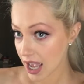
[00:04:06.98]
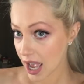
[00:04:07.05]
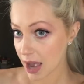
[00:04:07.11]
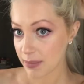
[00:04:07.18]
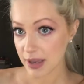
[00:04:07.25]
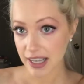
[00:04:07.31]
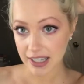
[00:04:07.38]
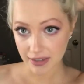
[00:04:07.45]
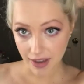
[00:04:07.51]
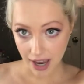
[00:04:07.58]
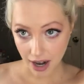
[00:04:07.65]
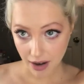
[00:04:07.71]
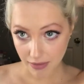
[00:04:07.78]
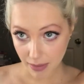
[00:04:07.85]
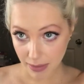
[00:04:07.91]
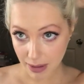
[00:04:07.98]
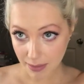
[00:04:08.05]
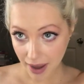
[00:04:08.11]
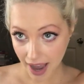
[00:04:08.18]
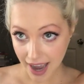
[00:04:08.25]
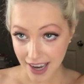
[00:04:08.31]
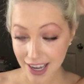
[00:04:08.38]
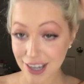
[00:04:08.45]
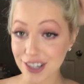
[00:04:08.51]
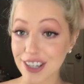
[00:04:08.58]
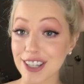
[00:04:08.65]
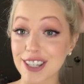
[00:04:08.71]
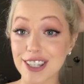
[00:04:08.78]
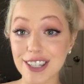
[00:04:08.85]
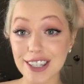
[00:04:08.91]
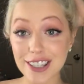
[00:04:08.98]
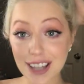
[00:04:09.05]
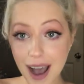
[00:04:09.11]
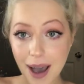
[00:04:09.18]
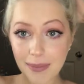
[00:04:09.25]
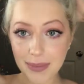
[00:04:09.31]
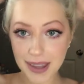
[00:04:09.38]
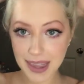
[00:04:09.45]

a piece of hair from the back, it should stop